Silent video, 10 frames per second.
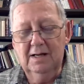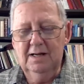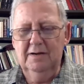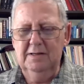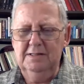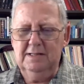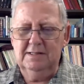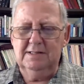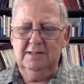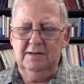Here he
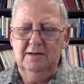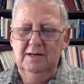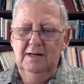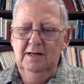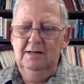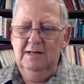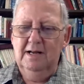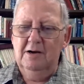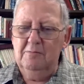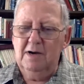says here,
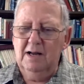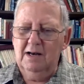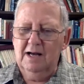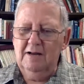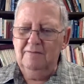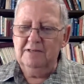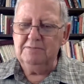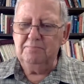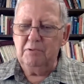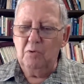now my life is
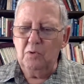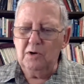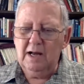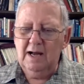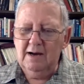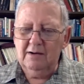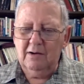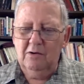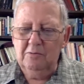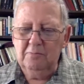poured out
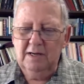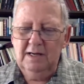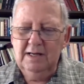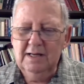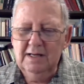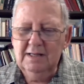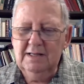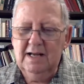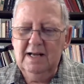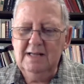on me.
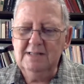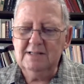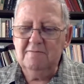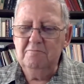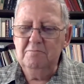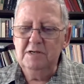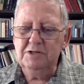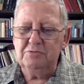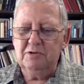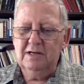Days of
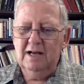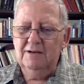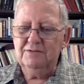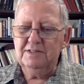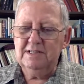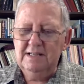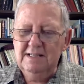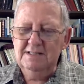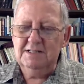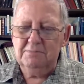misery have
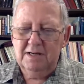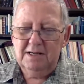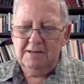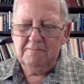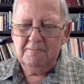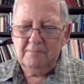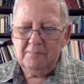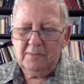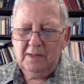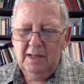seized me.
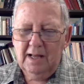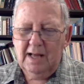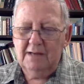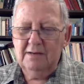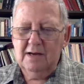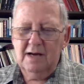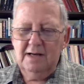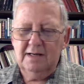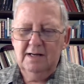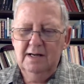At
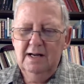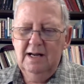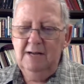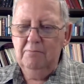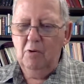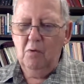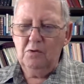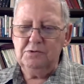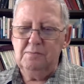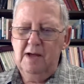night he
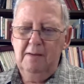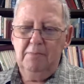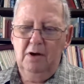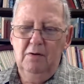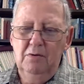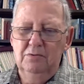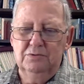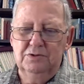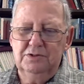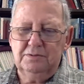bores my
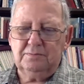bones.